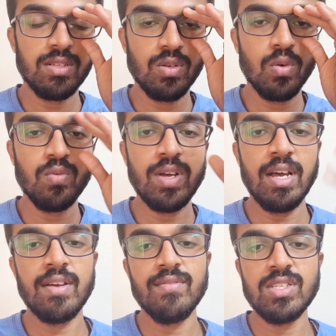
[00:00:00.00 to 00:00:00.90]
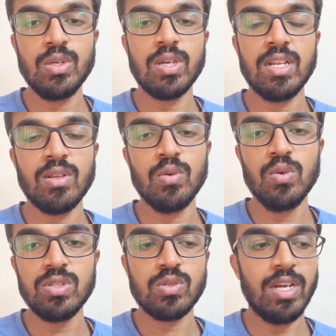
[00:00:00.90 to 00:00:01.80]
So which you can
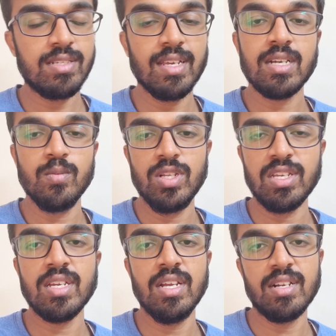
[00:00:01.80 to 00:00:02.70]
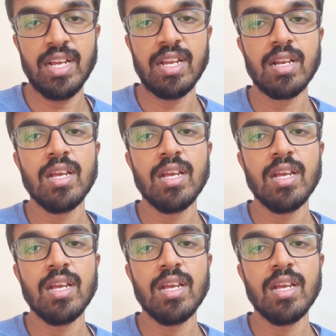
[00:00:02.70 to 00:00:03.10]
use to actually communicate, right?